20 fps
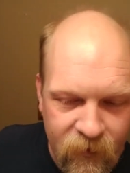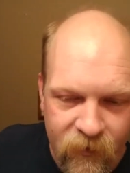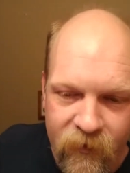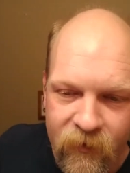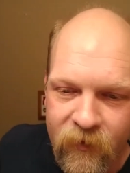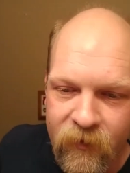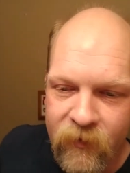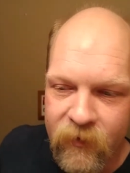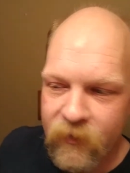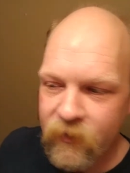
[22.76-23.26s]

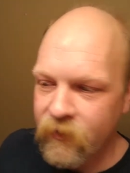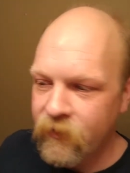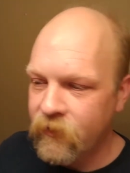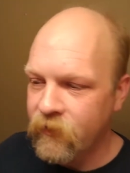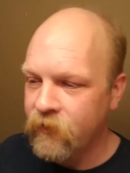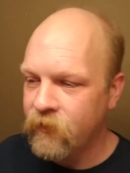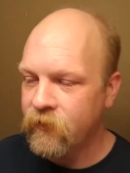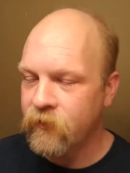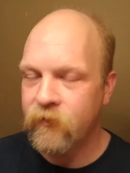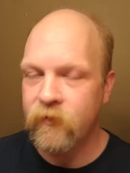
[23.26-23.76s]
I
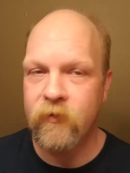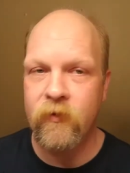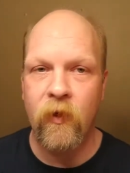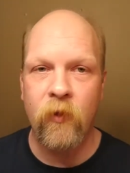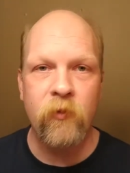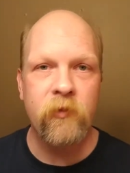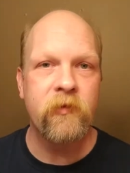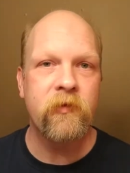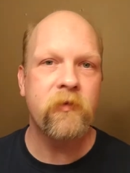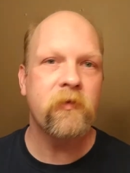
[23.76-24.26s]
uh,
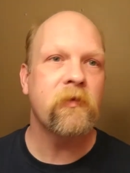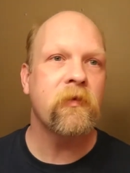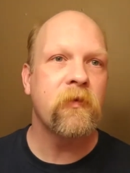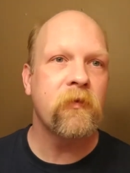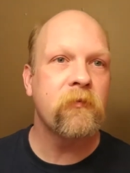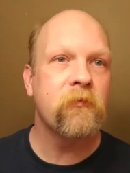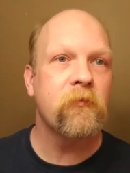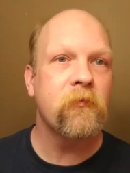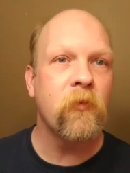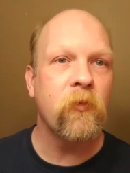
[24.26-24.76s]
I was
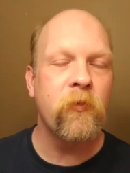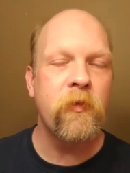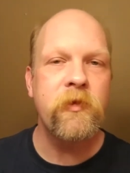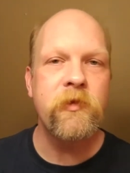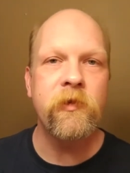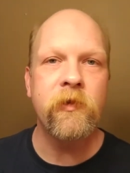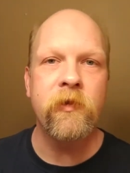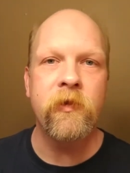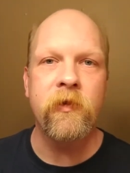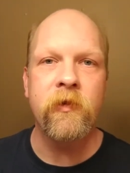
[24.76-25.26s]

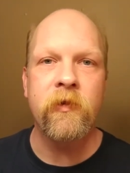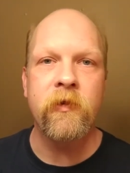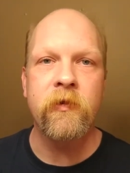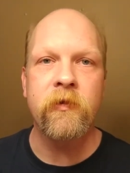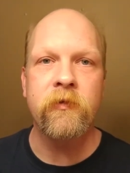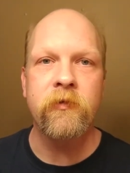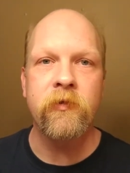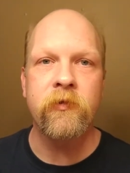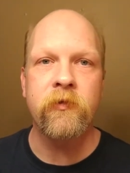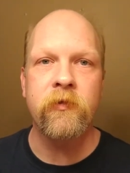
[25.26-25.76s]
originally
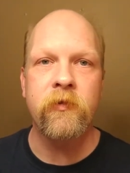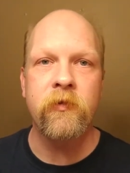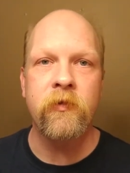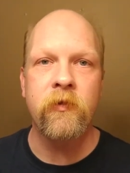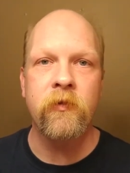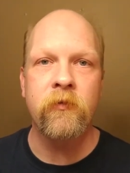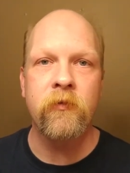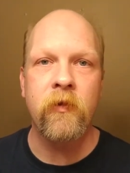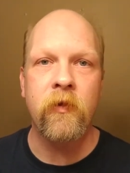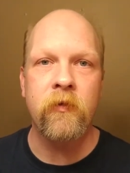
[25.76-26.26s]
gonna just you
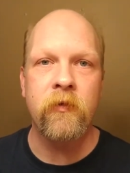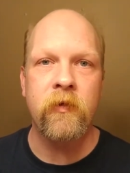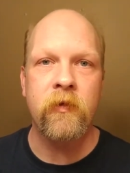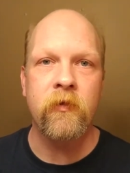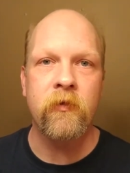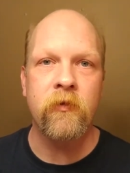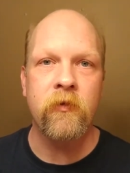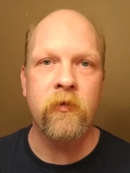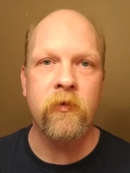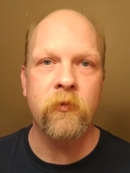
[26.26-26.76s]
know get
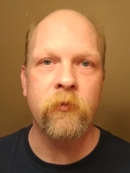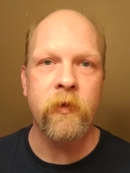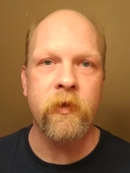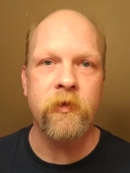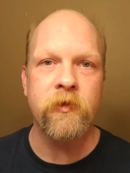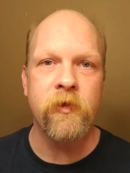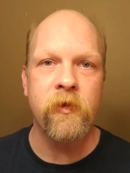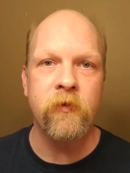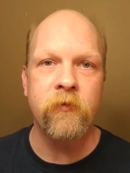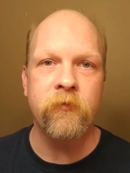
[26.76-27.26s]
on a quick
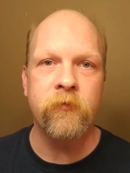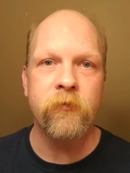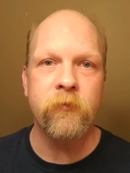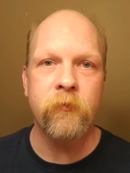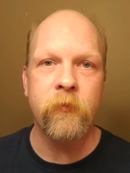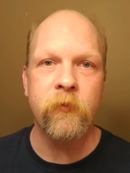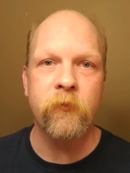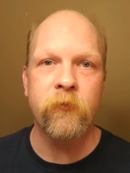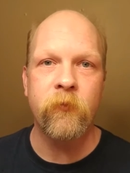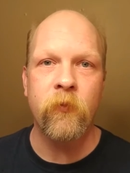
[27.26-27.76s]
shave
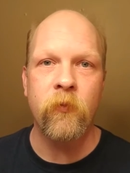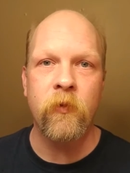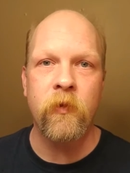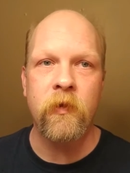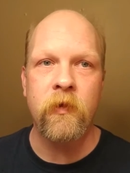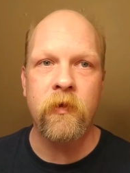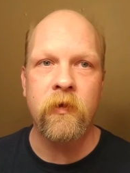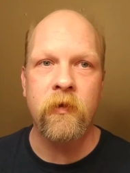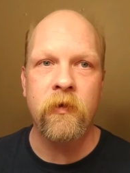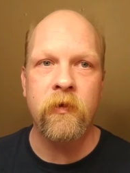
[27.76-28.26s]

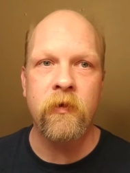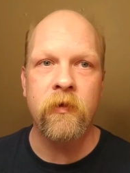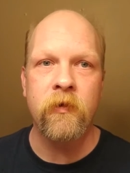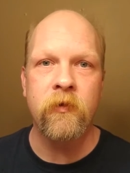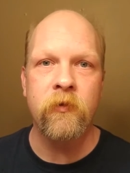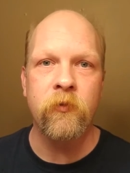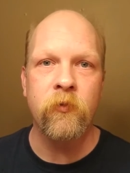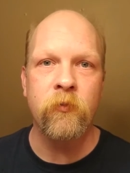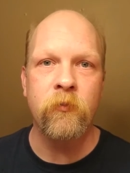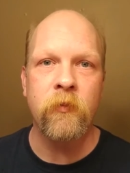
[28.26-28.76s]
before I
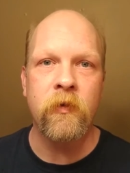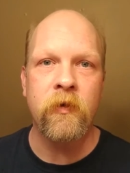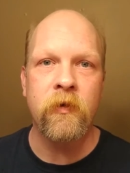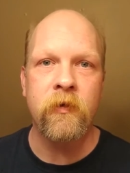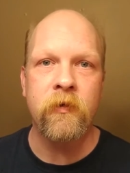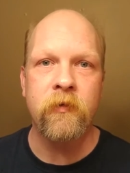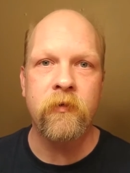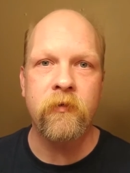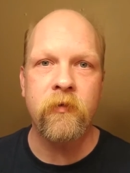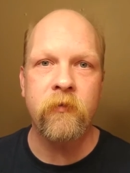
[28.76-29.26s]
do
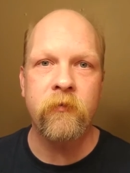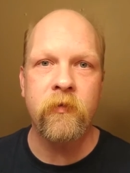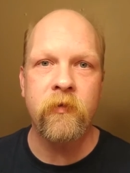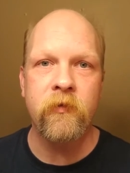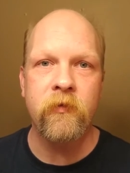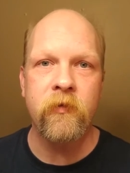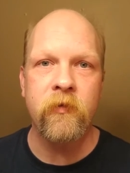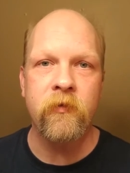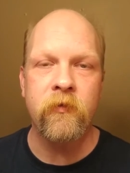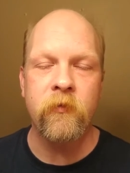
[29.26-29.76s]
my seven
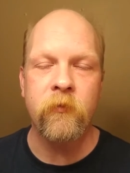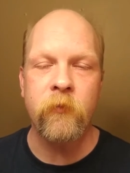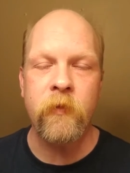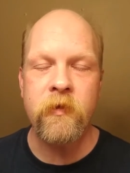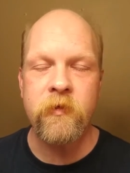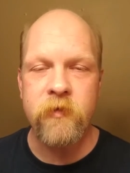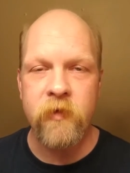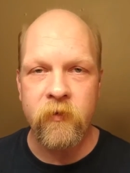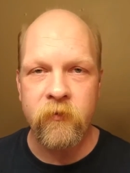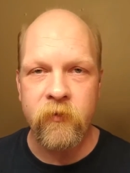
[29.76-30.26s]
sins of
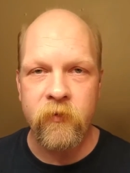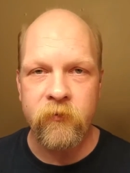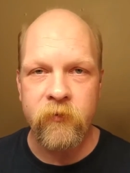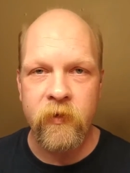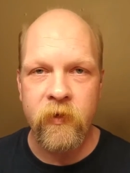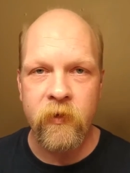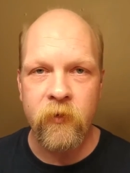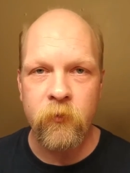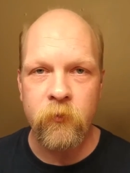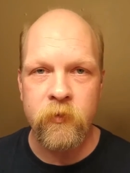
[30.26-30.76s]
wet shaving
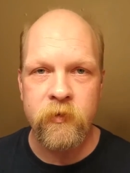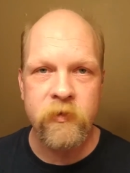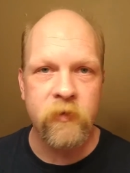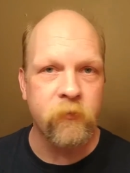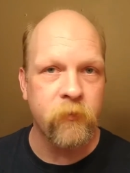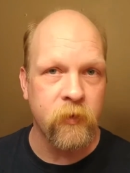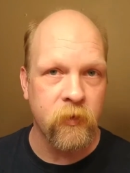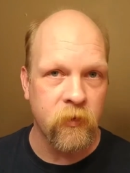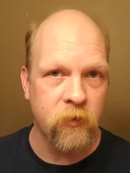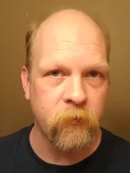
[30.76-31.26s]
video, which
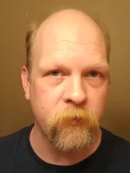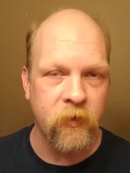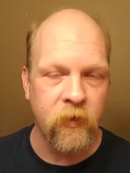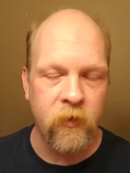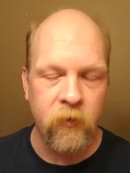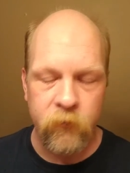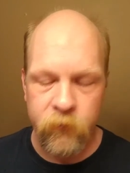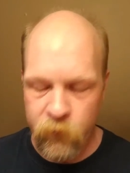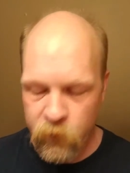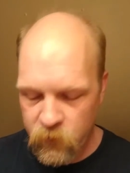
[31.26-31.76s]
I've been
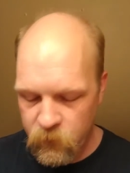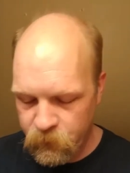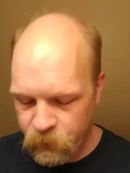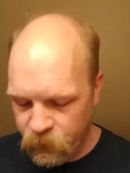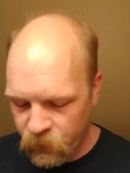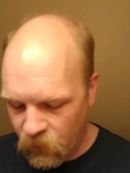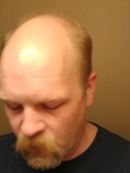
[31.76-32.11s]
nominated for.